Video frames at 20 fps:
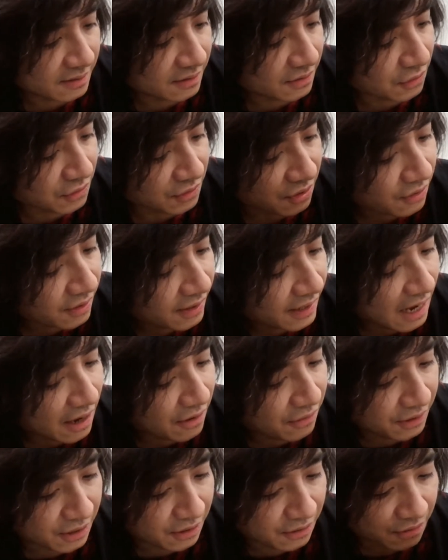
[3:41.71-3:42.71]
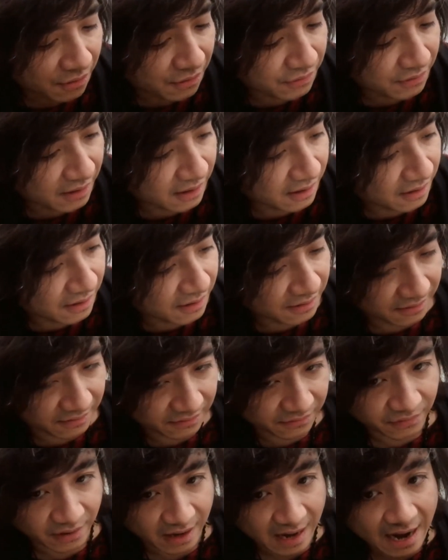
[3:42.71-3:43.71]
so starting out here on
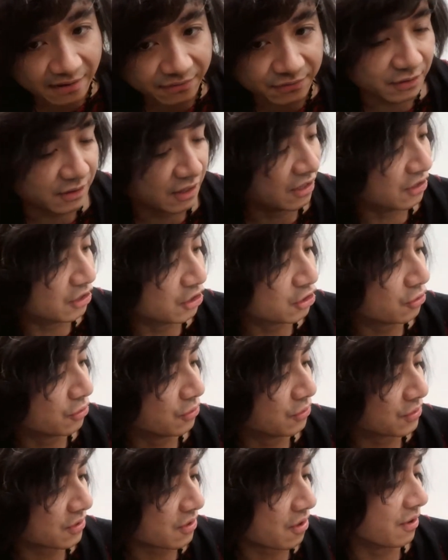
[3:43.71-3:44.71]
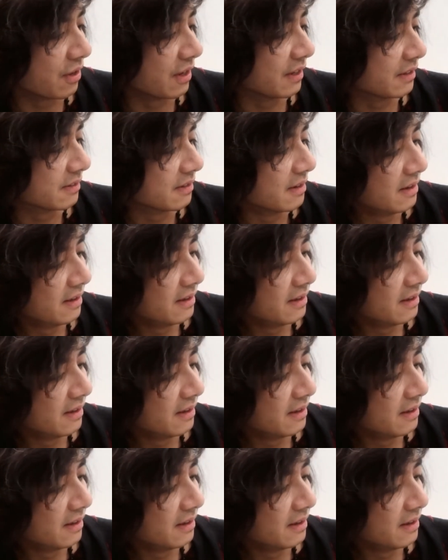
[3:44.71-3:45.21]
after the initial starting,